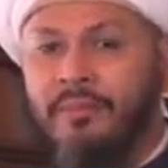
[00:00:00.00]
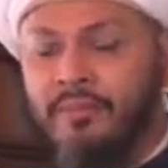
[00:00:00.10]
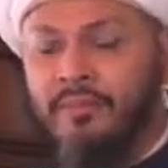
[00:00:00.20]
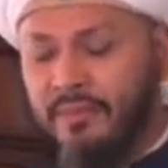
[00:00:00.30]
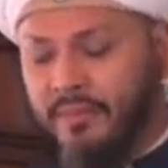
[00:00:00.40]

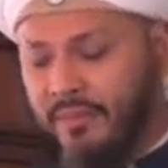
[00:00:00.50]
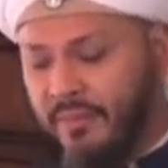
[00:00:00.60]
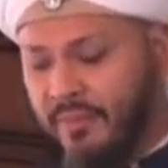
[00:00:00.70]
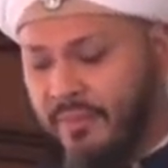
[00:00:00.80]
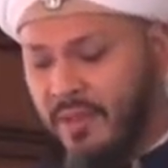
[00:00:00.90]

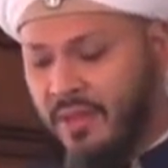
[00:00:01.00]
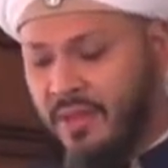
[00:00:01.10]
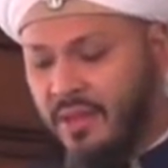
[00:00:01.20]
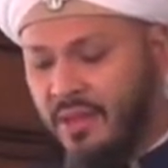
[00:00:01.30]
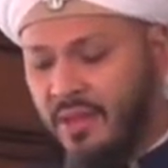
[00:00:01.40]

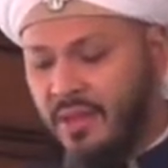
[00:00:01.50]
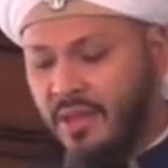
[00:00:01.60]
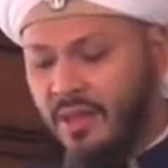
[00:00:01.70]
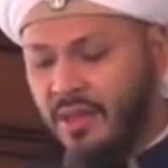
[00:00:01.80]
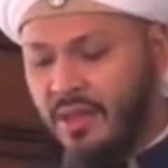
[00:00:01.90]

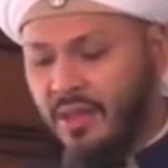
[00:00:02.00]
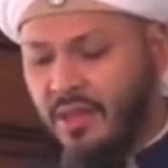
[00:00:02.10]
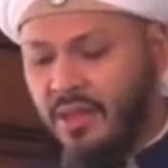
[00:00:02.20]
Nobody speaks.